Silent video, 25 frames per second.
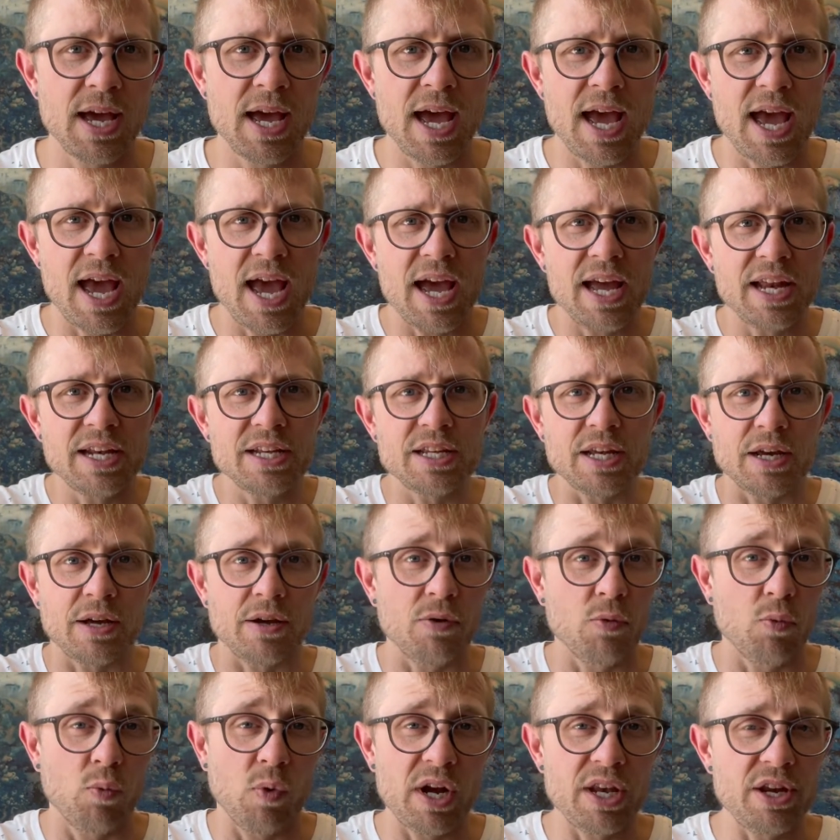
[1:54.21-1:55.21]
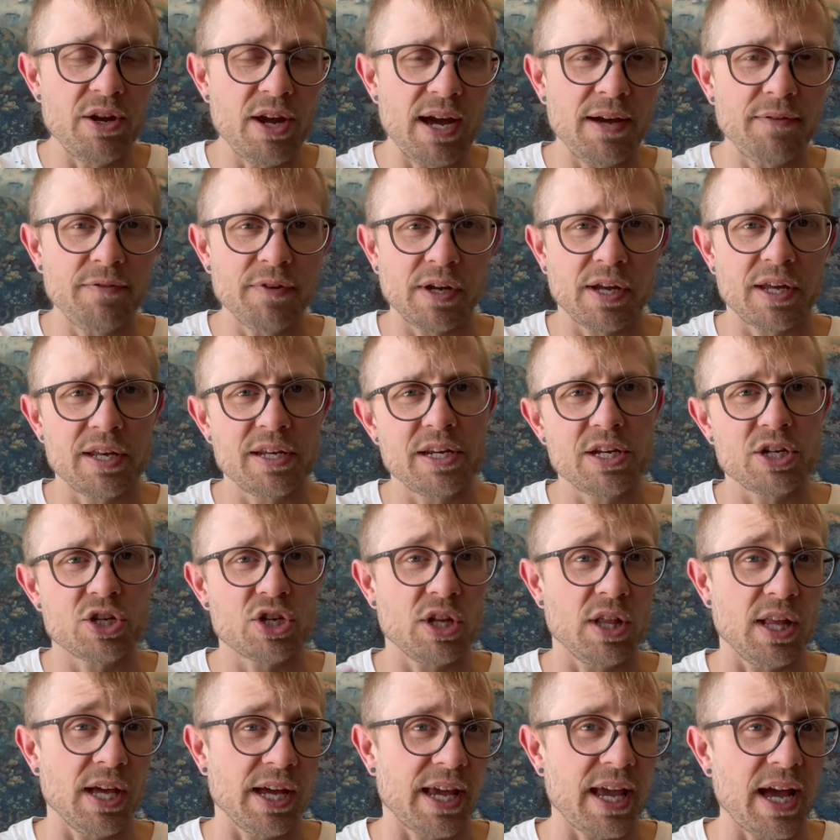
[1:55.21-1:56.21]
And when you have a condition
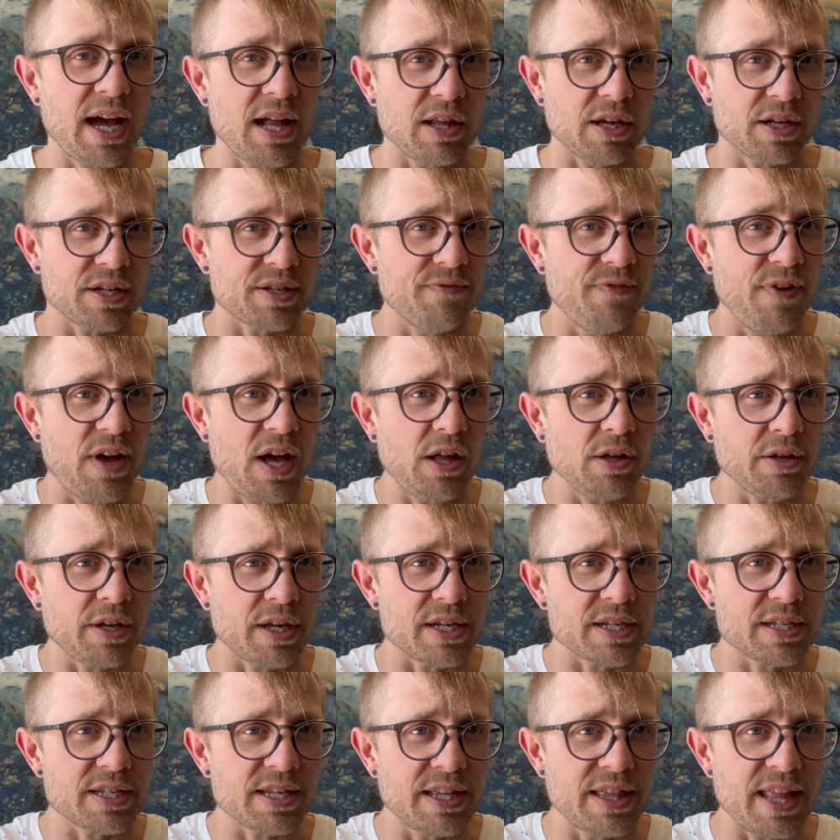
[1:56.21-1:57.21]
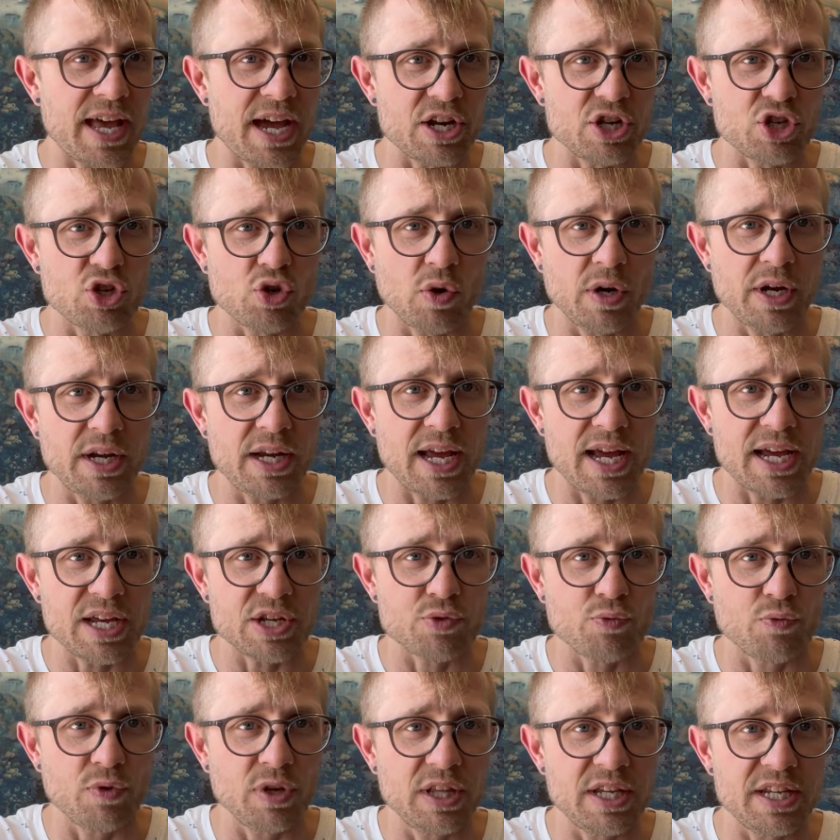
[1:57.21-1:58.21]
like hallux valgus and that joint has
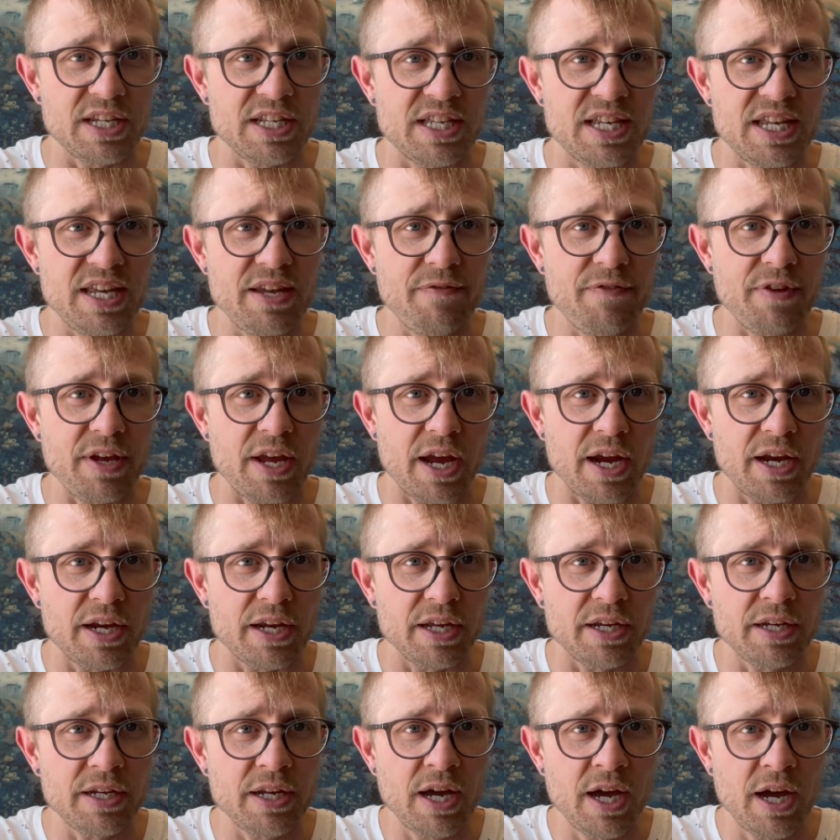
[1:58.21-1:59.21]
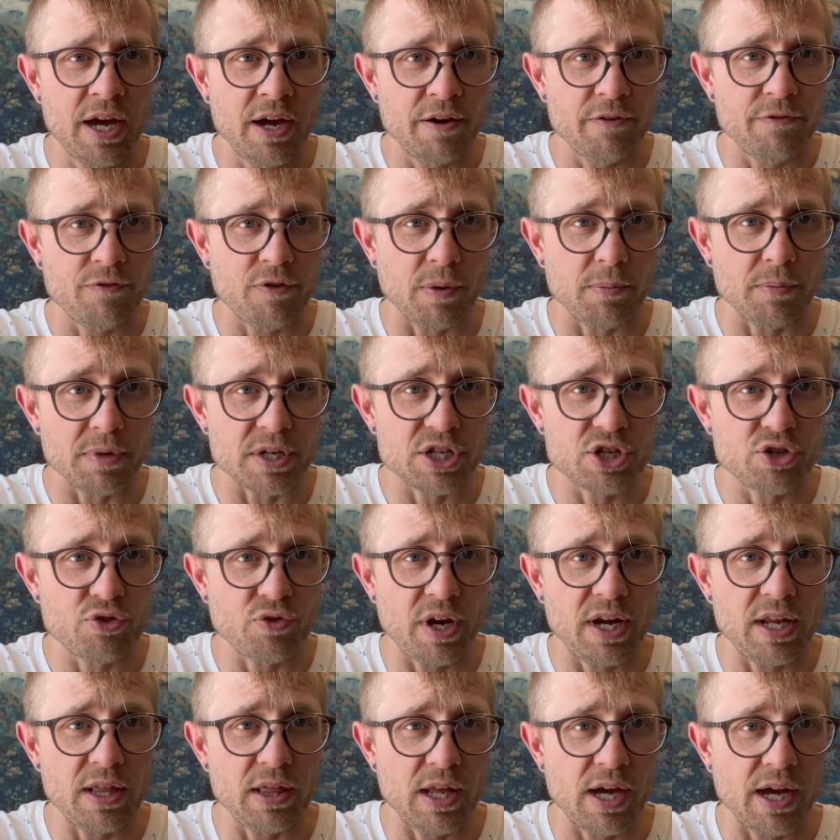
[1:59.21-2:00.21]
really deviated from a
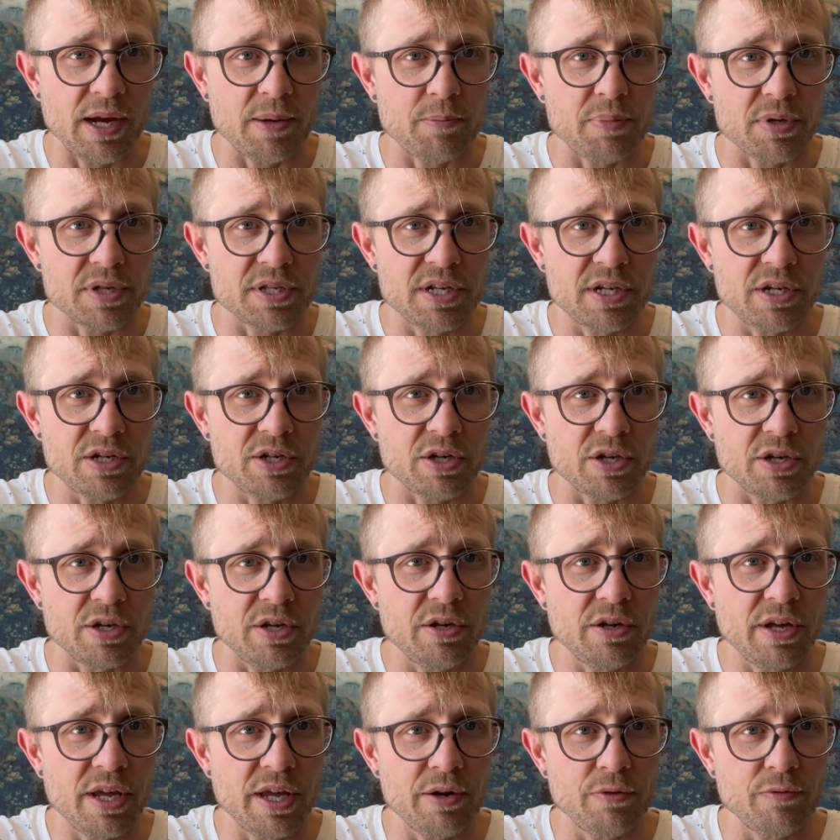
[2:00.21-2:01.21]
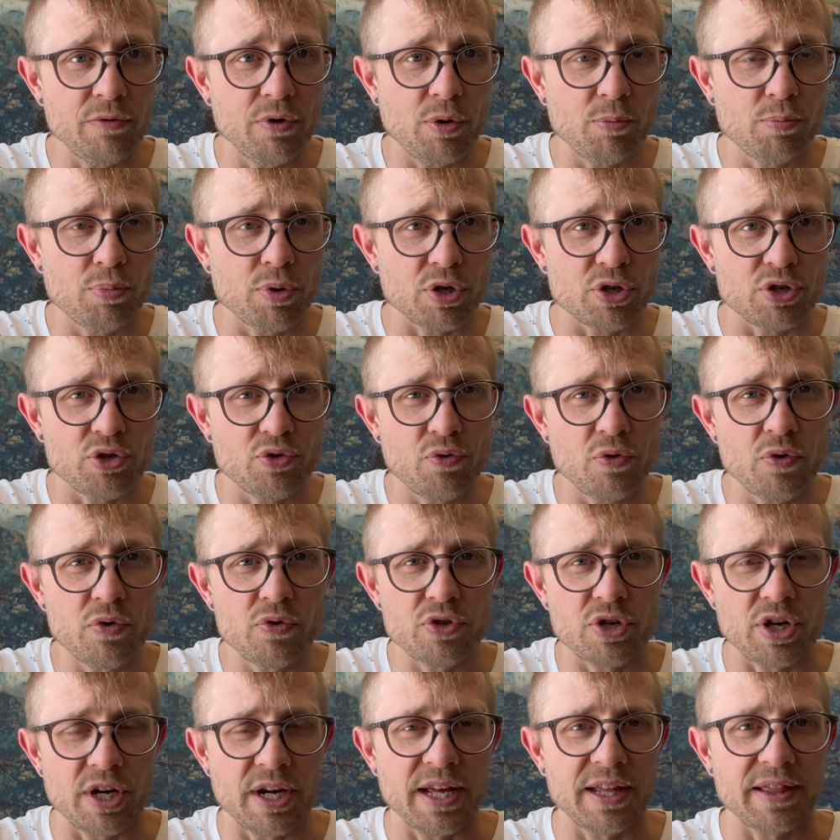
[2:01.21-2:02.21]
straight line position, you get a real
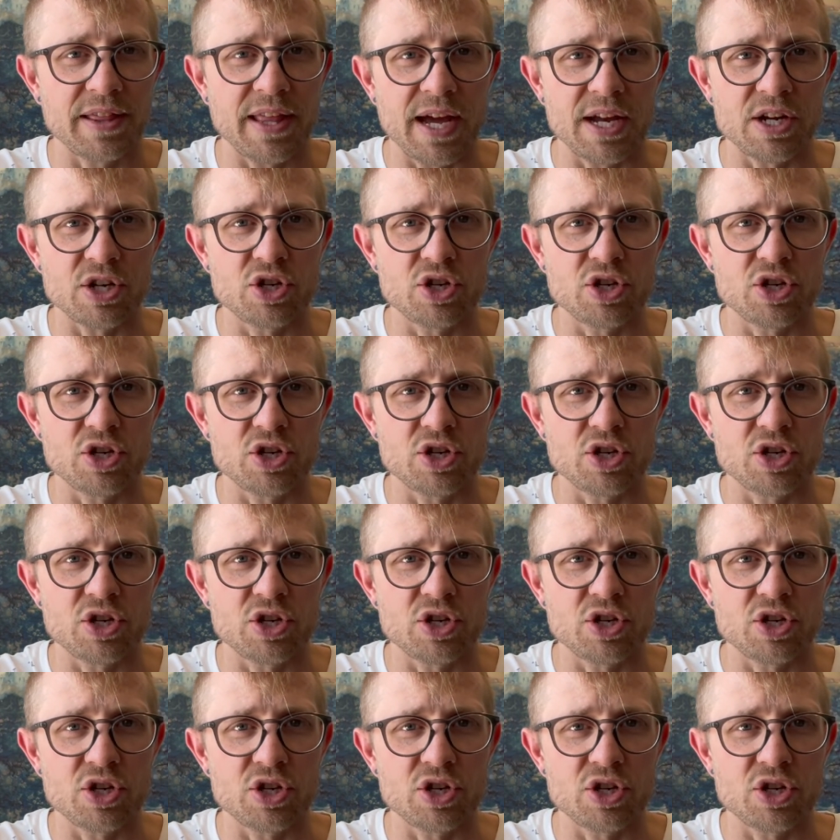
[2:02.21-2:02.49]
protrusion at that